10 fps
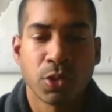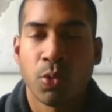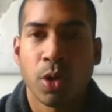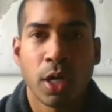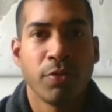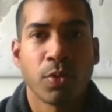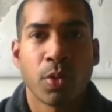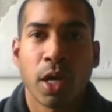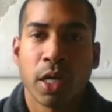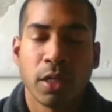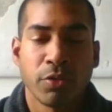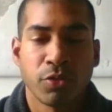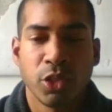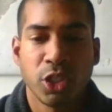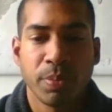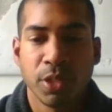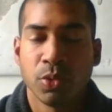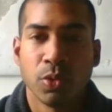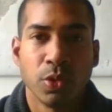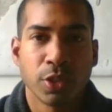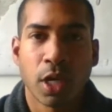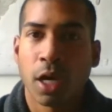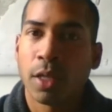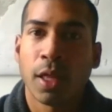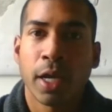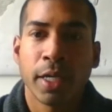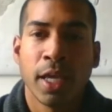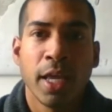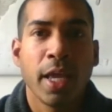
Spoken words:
a wide variety of free shipping tools online